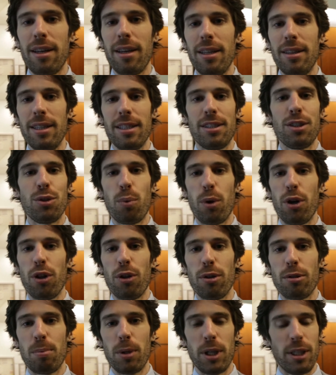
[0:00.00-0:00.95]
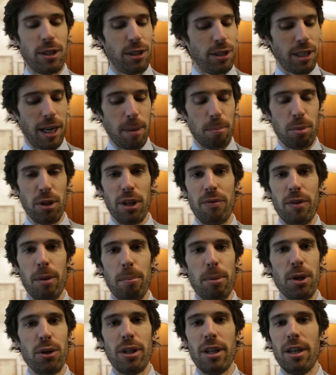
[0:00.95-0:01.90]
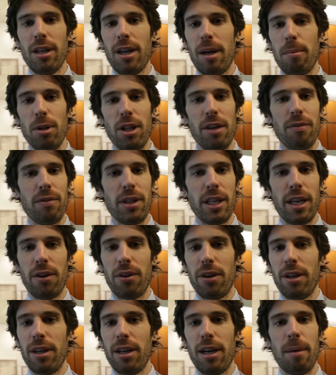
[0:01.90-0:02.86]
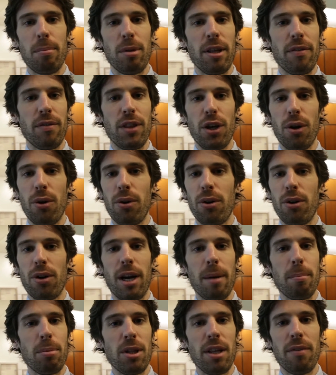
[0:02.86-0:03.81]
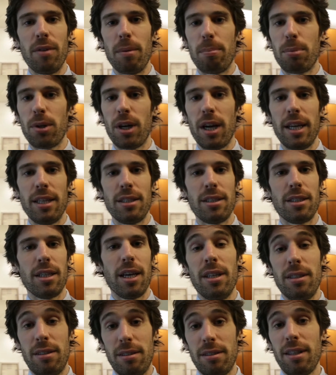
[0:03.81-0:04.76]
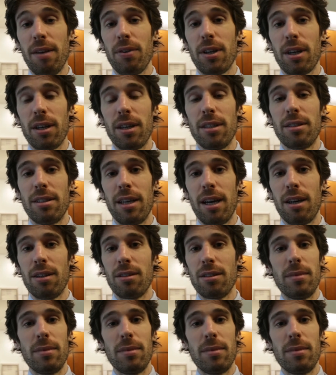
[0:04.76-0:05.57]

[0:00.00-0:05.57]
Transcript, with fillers: and this is one of those places I believe in the building I believe in the area I believe in the owner I believe in the price it's definitely going to sell